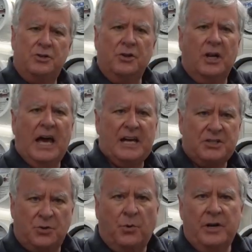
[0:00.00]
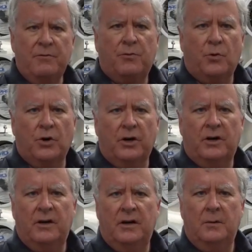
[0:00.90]
through the last 24
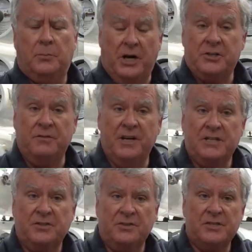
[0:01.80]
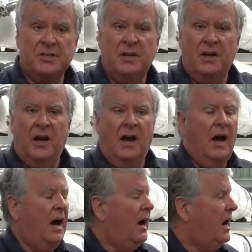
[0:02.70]
pressure vessels.
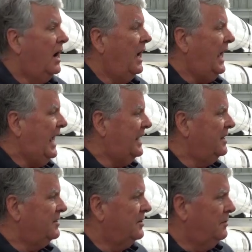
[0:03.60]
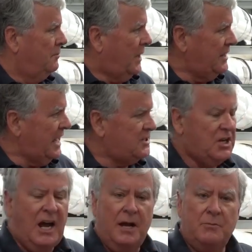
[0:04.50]
And by that
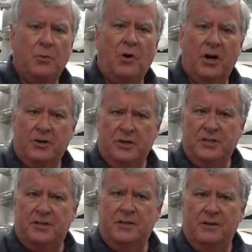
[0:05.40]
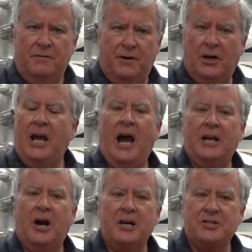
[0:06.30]
time, the water is fairly high
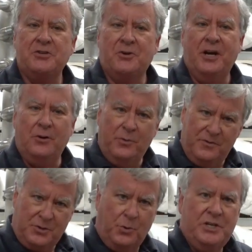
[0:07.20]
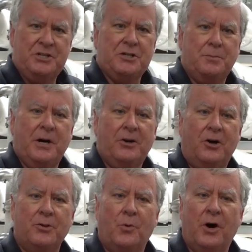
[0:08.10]
concentrated. We've squeezed just about
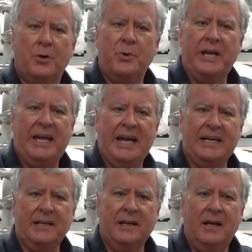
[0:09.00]
all the water we can